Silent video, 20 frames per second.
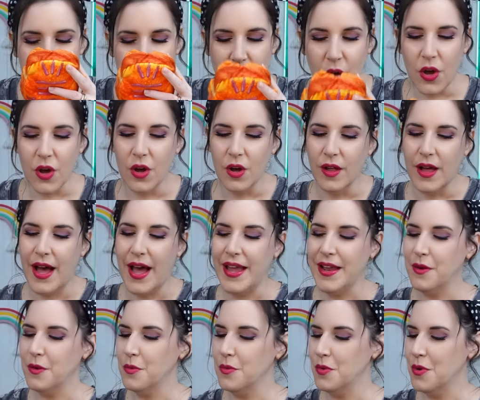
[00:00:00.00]
Y'all,
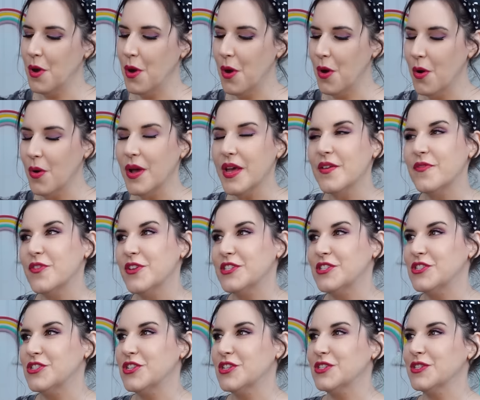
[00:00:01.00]
I don't know if
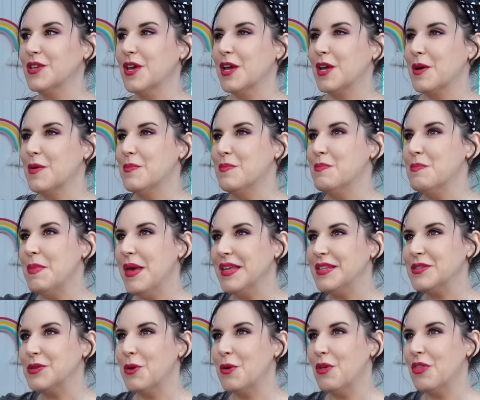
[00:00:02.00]
it's just like a
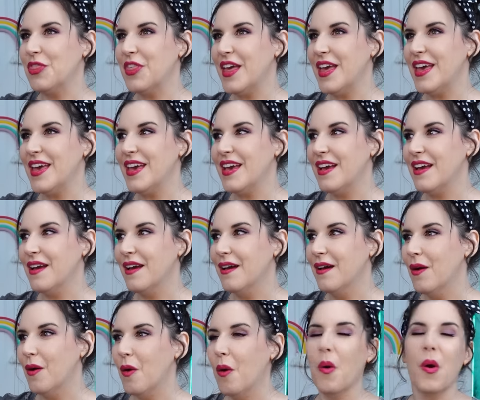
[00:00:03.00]
mental thing
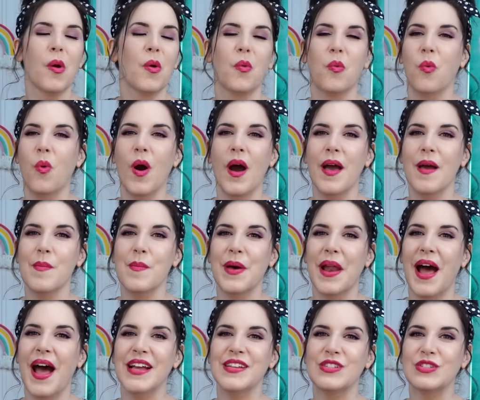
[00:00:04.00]
or what, but
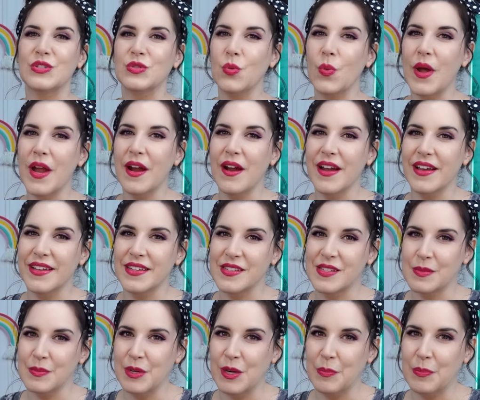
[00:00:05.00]
I swear I can
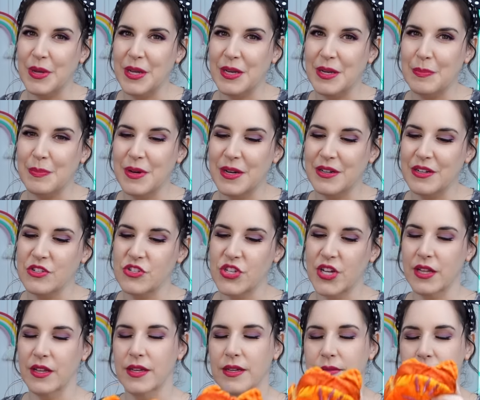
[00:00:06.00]
smell peanut butter and
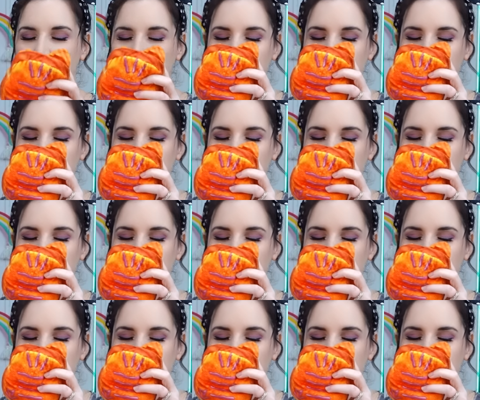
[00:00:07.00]
jelly.